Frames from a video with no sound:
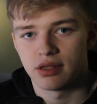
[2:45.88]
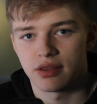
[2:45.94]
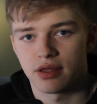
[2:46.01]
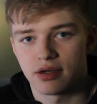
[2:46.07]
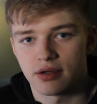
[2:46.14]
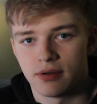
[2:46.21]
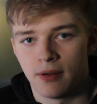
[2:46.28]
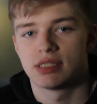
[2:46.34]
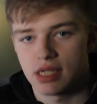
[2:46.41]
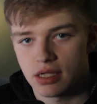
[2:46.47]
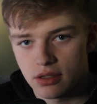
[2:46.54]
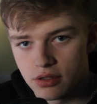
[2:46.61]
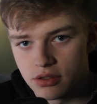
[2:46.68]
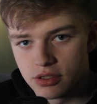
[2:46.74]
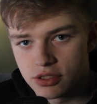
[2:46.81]
of thing.
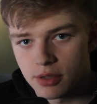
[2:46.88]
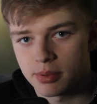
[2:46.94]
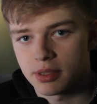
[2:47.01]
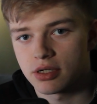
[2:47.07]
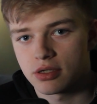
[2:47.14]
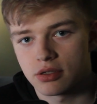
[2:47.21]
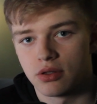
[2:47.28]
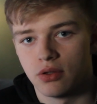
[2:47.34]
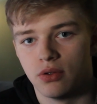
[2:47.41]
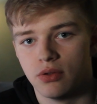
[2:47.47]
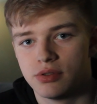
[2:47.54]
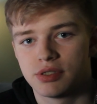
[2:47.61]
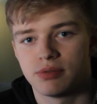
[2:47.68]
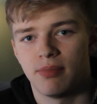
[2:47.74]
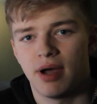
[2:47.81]
Still on the topic of
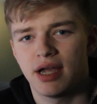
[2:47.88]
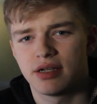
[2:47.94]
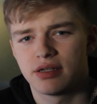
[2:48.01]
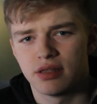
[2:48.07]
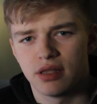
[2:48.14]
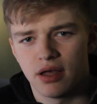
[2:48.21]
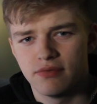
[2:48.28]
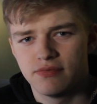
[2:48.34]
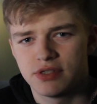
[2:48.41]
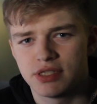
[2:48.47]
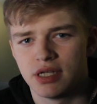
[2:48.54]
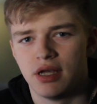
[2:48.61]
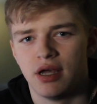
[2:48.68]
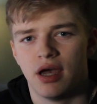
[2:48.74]
clothes, my gloves